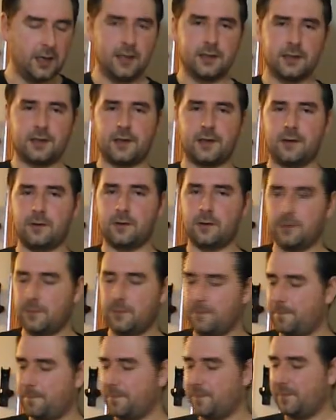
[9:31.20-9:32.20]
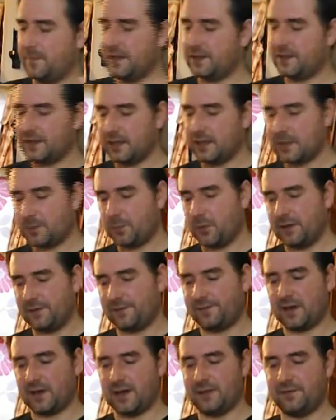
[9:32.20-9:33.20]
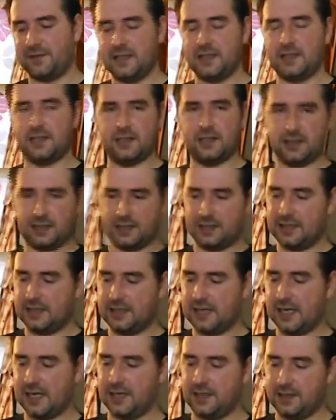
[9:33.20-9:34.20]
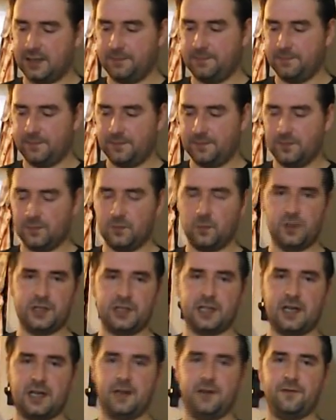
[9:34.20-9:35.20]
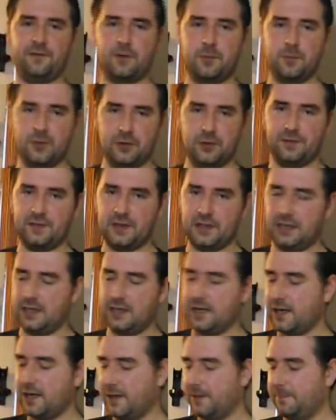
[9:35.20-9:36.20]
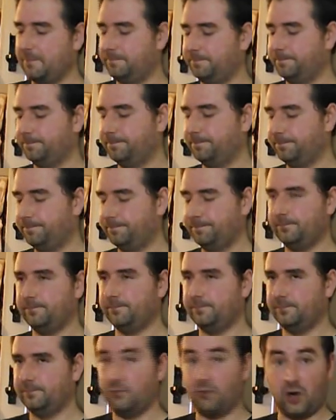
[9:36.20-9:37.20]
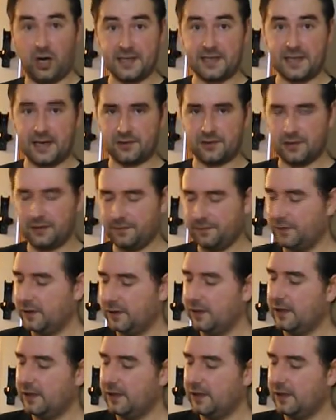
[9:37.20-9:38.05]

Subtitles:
So this 6.5 liter container, which I've removed the rice out of,